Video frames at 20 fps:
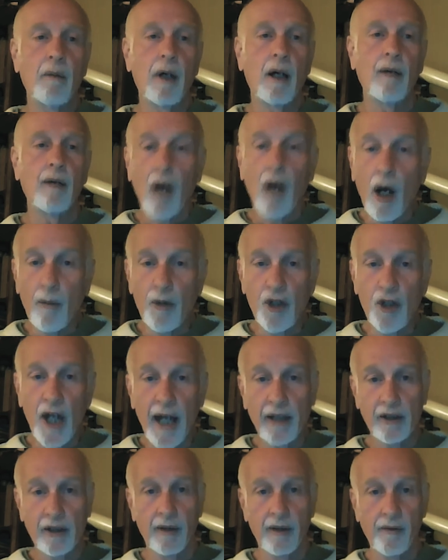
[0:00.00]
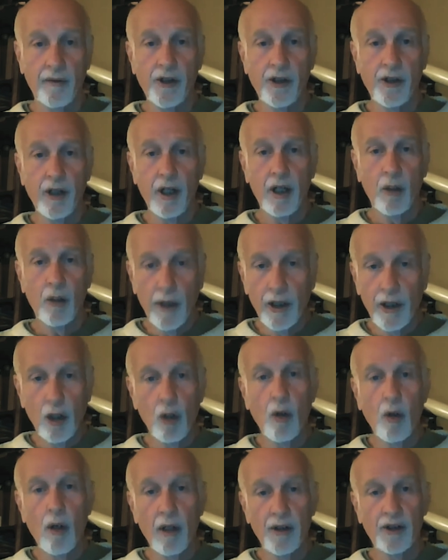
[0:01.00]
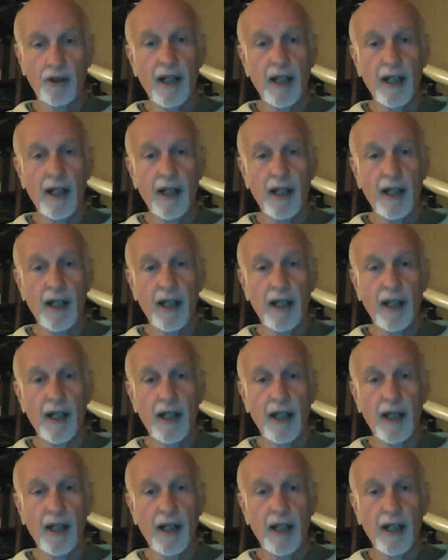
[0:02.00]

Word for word: of objectives when you go outside.